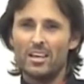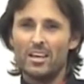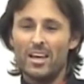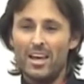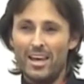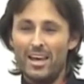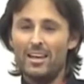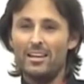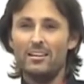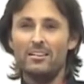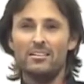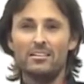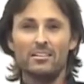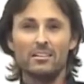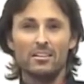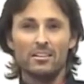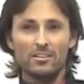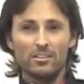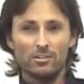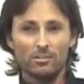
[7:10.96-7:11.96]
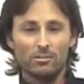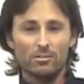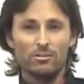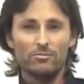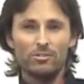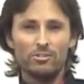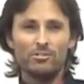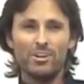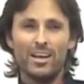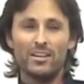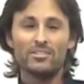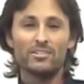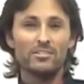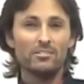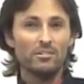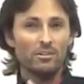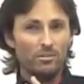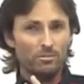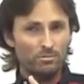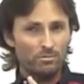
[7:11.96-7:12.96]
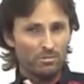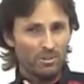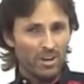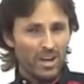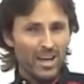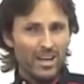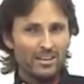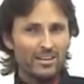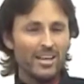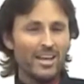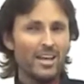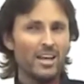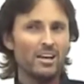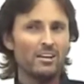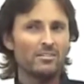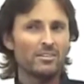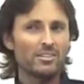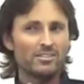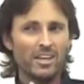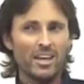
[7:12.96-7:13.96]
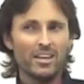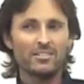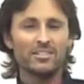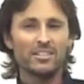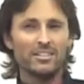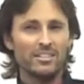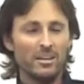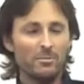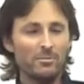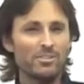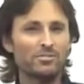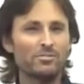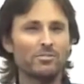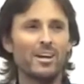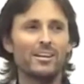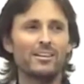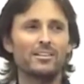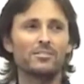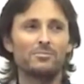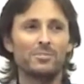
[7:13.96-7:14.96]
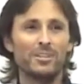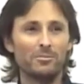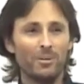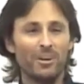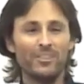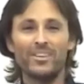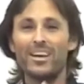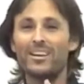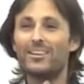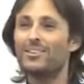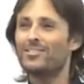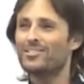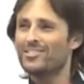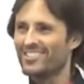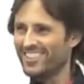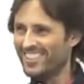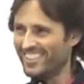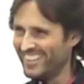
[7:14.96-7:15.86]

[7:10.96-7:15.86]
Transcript: And the law of attraction right now is actually demonstrating to me what that is.